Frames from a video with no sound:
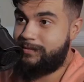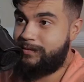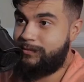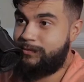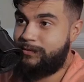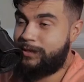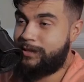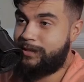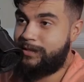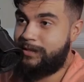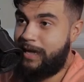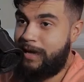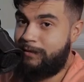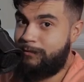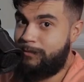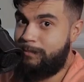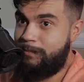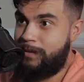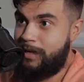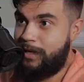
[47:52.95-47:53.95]
the fucking they
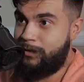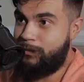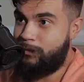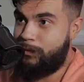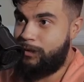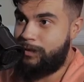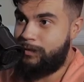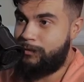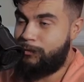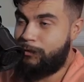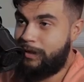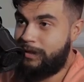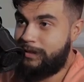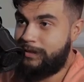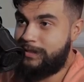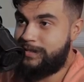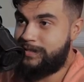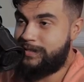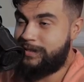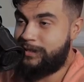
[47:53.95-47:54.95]
haven't made one, or at
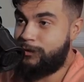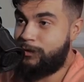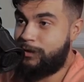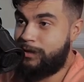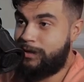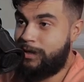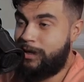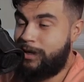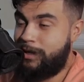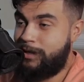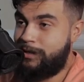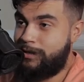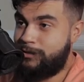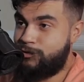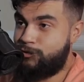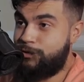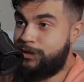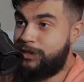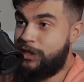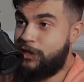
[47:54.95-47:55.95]
least uh, a
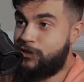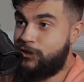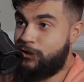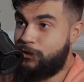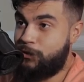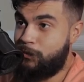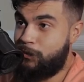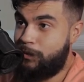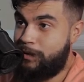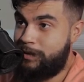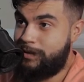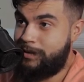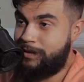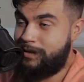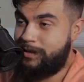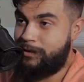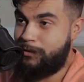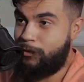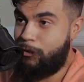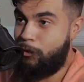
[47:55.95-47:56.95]
traditional one,
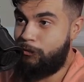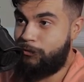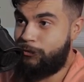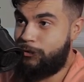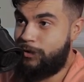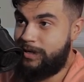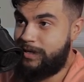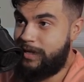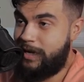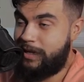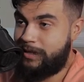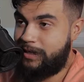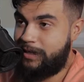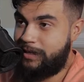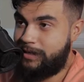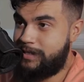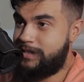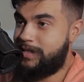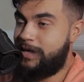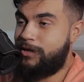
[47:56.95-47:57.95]
in over a
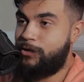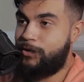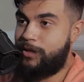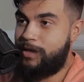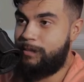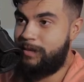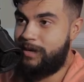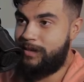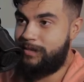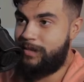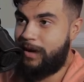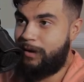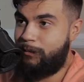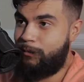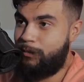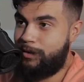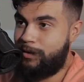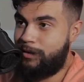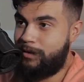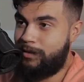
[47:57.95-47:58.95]
decade. Because I know they made that
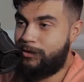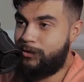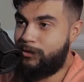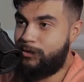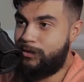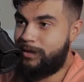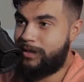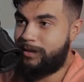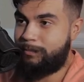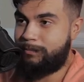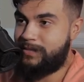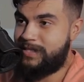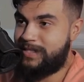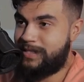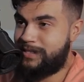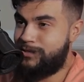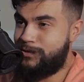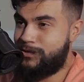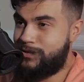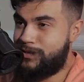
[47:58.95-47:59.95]
one a little like
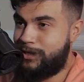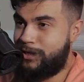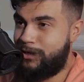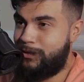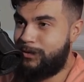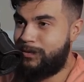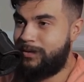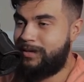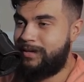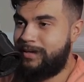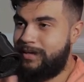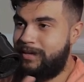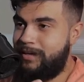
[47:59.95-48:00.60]
six on, years ago. They made that one